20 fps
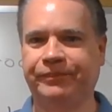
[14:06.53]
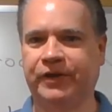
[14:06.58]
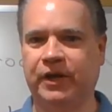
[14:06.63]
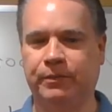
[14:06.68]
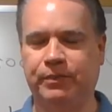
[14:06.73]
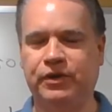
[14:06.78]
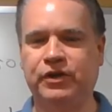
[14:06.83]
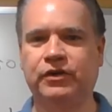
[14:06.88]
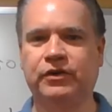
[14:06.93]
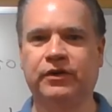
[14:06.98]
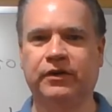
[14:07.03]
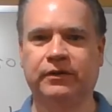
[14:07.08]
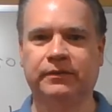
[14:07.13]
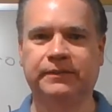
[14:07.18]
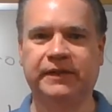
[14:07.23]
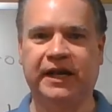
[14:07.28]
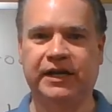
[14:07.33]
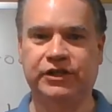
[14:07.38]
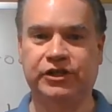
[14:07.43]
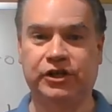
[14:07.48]
computer
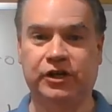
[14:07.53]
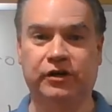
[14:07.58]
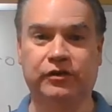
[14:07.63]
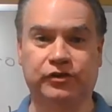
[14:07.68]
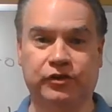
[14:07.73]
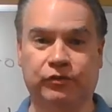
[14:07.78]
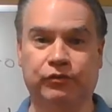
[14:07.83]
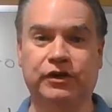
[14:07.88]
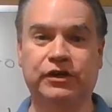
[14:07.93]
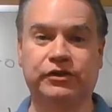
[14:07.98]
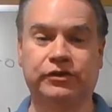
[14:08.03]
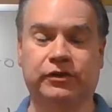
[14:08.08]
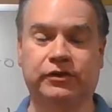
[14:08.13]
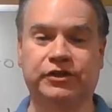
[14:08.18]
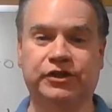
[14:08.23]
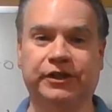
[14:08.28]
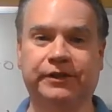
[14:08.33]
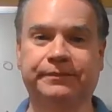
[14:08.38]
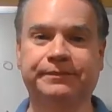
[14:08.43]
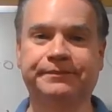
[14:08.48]
engineers are
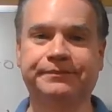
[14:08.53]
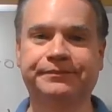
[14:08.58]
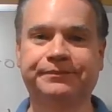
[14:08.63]
researching